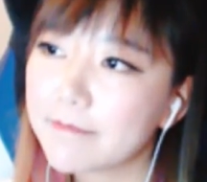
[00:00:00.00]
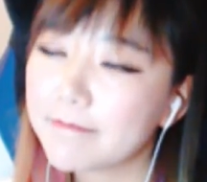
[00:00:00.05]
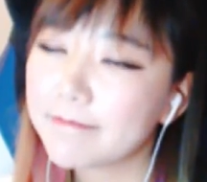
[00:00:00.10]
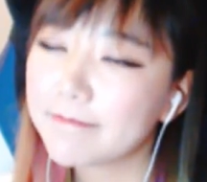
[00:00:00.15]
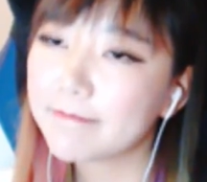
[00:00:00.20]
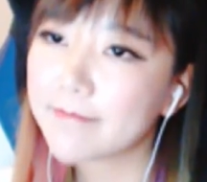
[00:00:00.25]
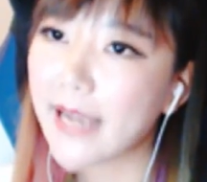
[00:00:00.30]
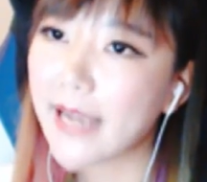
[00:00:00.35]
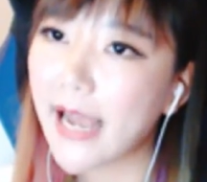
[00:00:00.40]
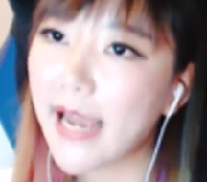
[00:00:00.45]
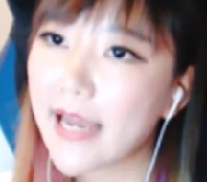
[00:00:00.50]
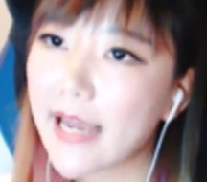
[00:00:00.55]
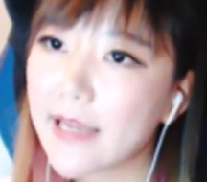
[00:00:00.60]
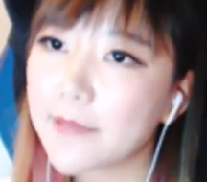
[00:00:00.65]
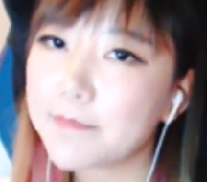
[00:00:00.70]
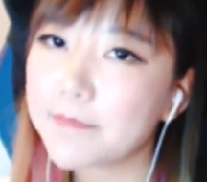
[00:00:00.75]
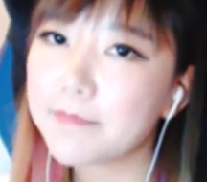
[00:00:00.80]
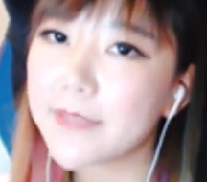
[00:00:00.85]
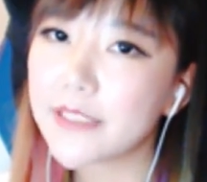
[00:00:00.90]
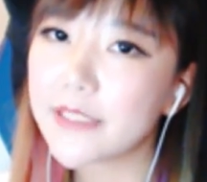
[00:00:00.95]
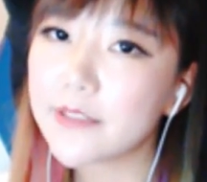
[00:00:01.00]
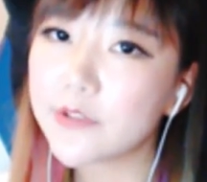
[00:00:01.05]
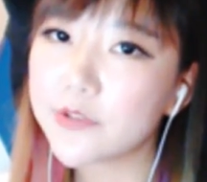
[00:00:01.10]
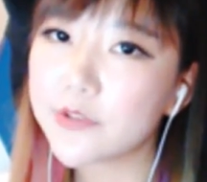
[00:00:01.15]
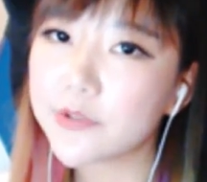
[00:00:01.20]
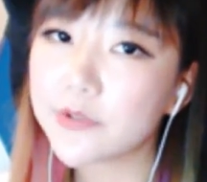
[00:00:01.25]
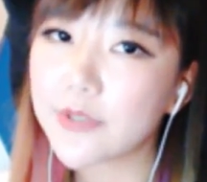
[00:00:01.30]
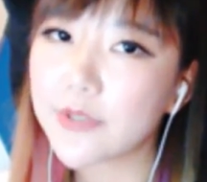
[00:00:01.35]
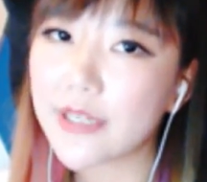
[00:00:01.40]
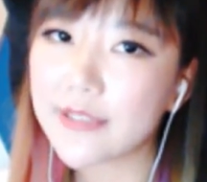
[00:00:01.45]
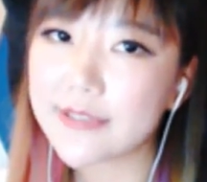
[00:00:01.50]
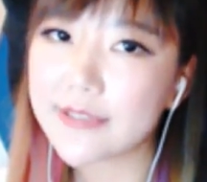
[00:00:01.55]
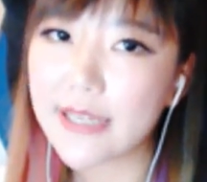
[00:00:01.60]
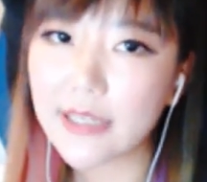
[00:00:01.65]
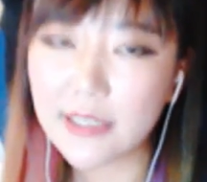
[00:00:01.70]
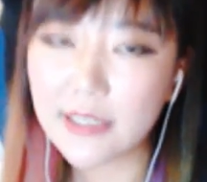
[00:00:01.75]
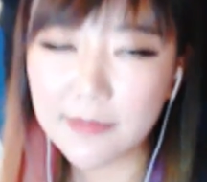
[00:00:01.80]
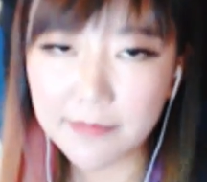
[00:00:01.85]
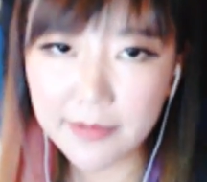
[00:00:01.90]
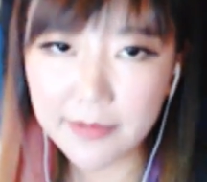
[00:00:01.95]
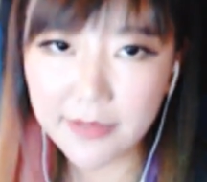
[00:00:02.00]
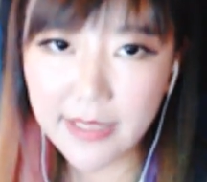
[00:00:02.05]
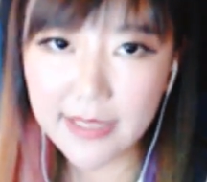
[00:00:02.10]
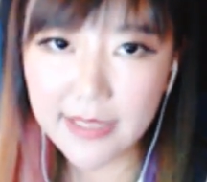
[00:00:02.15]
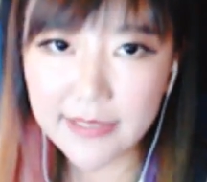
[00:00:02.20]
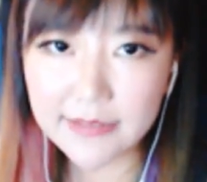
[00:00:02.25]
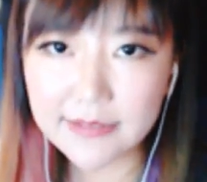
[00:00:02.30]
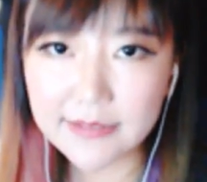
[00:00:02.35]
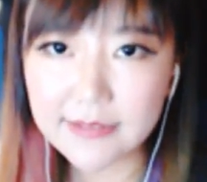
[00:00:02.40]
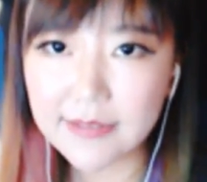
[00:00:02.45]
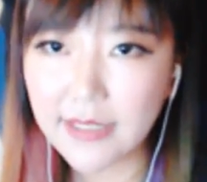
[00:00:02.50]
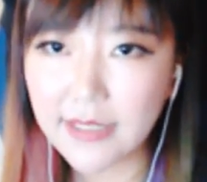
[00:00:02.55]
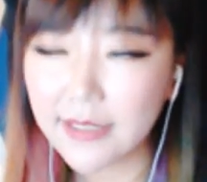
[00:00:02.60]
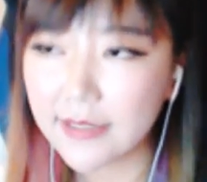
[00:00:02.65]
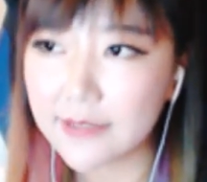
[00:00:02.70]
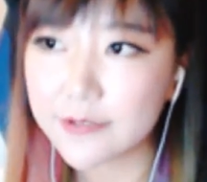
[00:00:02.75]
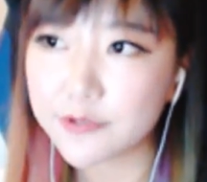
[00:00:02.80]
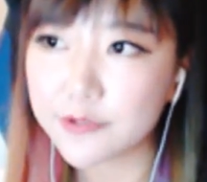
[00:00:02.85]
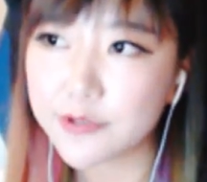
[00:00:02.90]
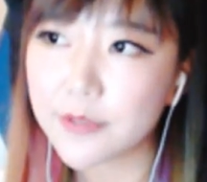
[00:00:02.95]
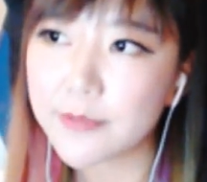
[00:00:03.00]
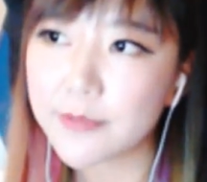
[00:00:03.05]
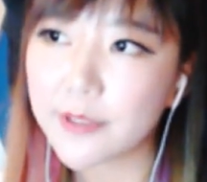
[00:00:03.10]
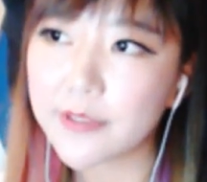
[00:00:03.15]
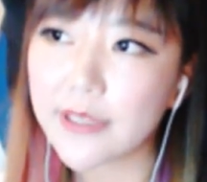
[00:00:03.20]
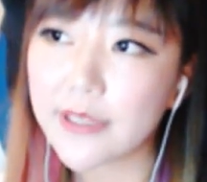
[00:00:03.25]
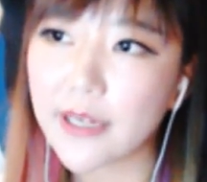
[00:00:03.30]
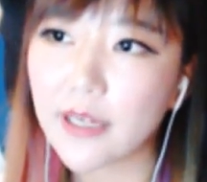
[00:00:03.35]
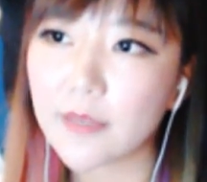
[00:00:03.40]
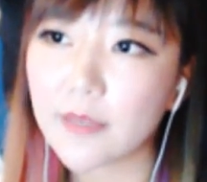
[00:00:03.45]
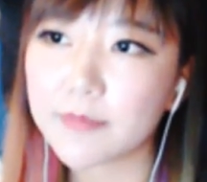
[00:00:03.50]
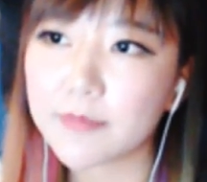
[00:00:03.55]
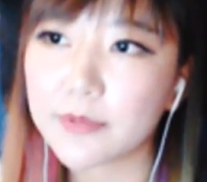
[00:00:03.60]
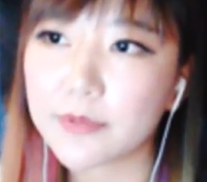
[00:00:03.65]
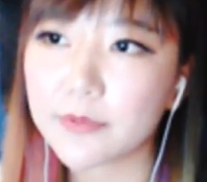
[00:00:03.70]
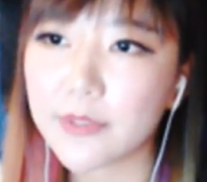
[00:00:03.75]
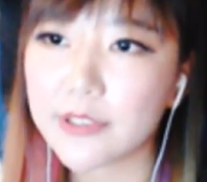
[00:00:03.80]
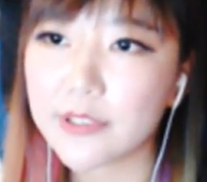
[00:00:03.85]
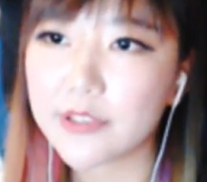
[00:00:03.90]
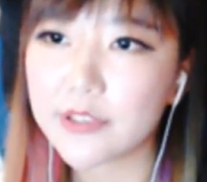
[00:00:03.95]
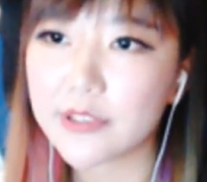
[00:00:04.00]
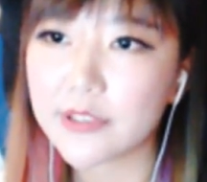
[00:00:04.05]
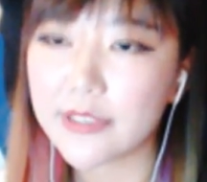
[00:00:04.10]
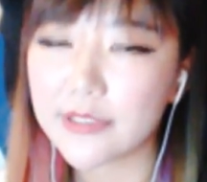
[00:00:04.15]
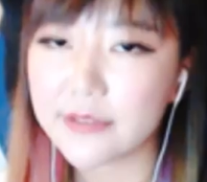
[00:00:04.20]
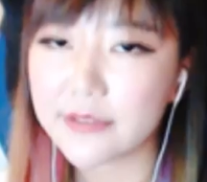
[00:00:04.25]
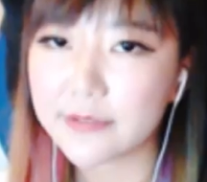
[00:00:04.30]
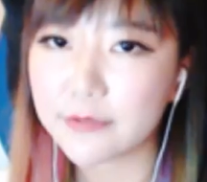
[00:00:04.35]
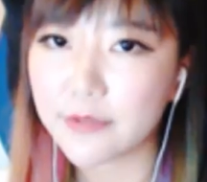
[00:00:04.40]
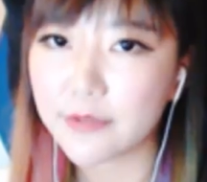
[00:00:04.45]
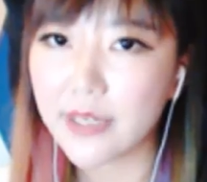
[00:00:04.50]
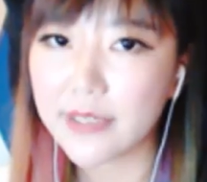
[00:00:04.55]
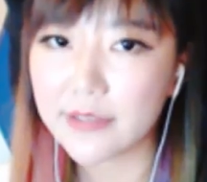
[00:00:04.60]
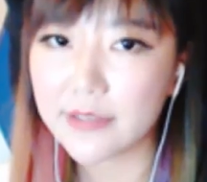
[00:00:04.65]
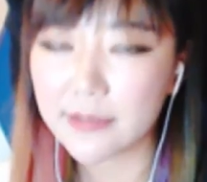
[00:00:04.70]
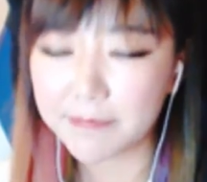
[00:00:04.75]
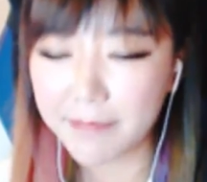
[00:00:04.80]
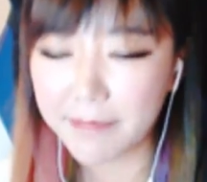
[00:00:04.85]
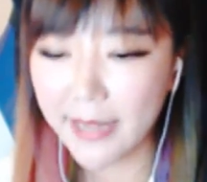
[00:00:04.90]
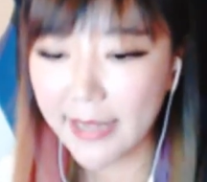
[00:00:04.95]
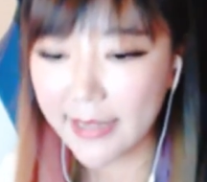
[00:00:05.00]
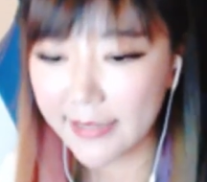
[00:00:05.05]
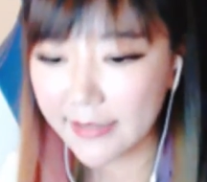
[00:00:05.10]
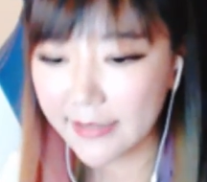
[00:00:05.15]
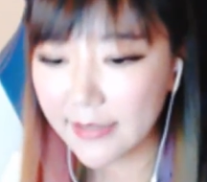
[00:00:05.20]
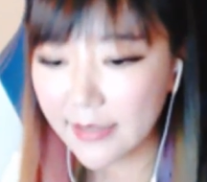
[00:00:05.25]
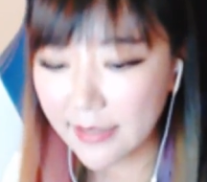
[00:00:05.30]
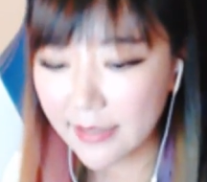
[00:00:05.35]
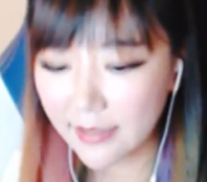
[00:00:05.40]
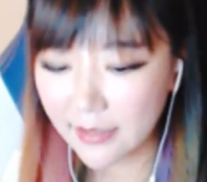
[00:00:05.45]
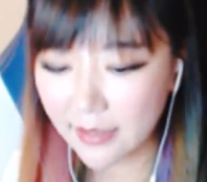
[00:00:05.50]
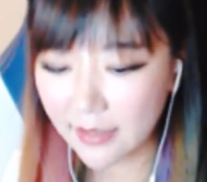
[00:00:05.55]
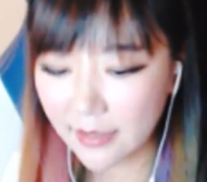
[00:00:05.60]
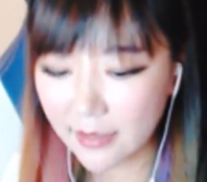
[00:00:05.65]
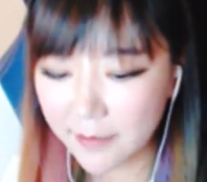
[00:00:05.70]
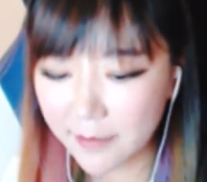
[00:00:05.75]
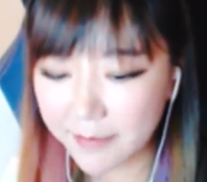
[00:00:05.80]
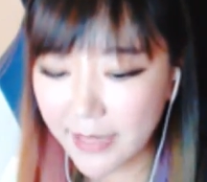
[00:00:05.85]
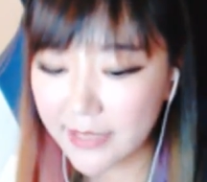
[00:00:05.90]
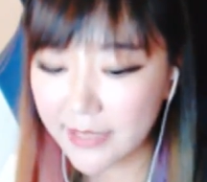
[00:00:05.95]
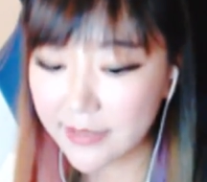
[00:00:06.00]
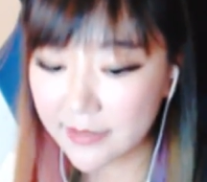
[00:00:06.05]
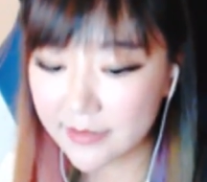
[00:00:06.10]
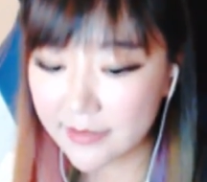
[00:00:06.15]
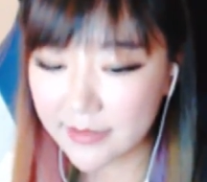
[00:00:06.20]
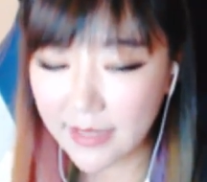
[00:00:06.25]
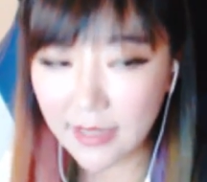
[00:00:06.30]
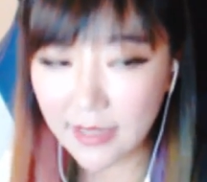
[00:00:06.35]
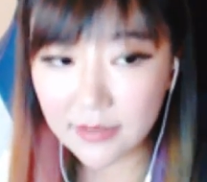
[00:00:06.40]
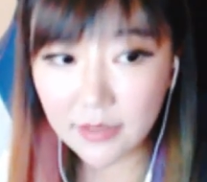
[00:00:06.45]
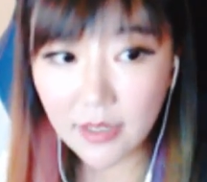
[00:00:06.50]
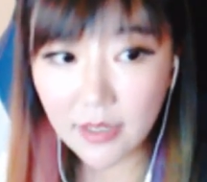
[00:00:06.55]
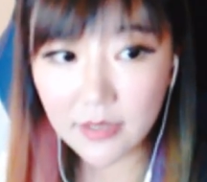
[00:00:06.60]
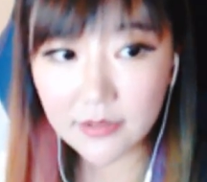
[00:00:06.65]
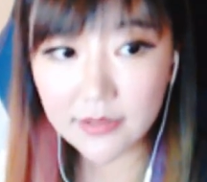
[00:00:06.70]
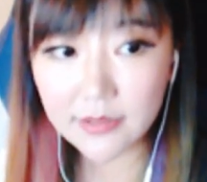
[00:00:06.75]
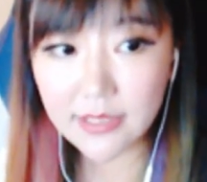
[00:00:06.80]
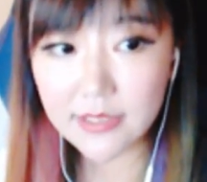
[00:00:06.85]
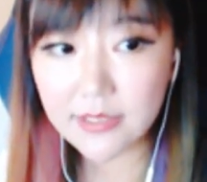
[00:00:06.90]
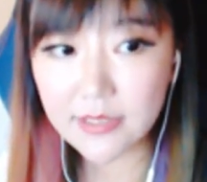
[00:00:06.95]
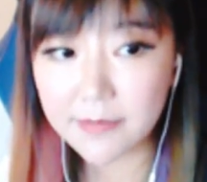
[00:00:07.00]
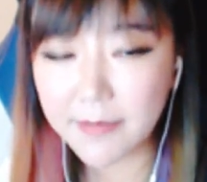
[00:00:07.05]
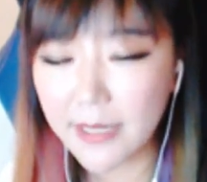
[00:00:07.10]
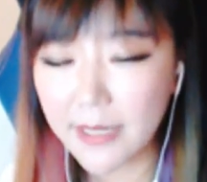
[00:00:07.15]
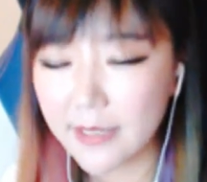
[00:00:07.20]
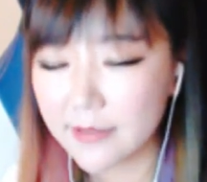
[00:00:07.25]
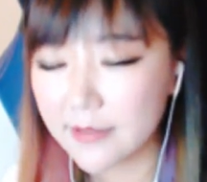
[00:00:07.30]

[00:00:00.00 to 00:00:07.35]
I've been to a second place in a streamer cup, which is run by a betting site called NetsBet.